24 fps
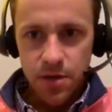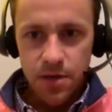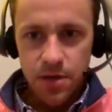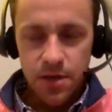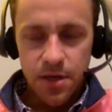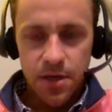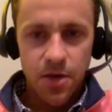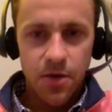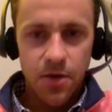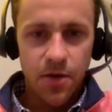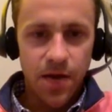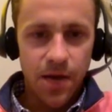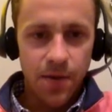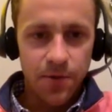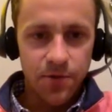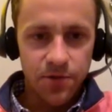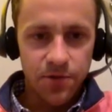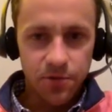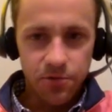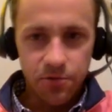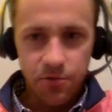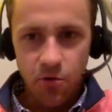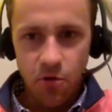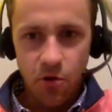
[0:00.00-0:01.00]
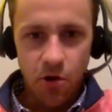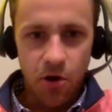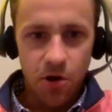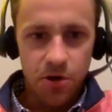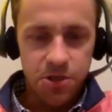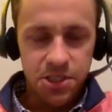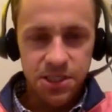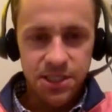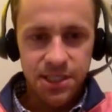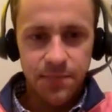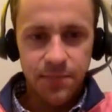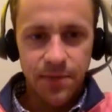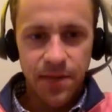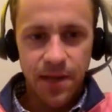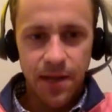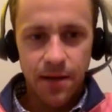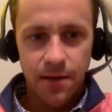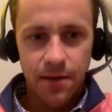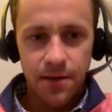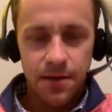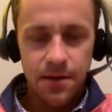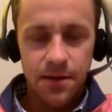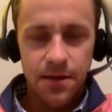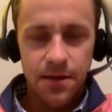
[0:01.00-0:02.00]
You know, and I was a little cautious about it.